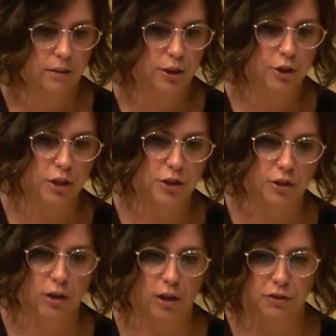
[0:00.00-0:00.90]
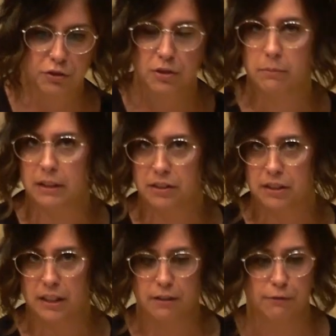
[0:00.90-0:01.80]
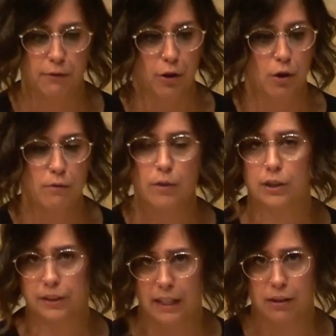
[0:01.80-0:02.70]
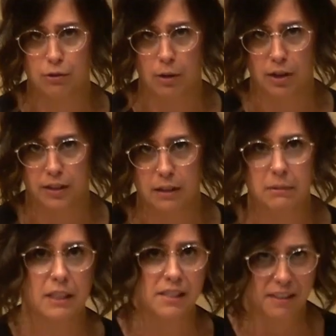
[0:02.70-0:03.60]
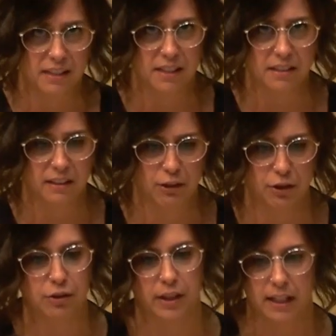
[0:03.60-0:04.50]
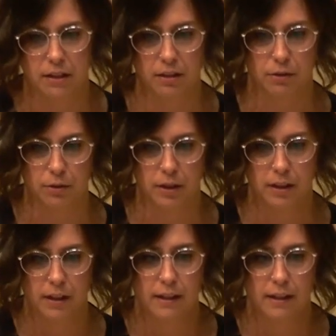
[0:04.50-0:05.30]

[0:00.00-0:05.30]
The judges are also going to be listening for overall sound quality because this is a lyrical etude,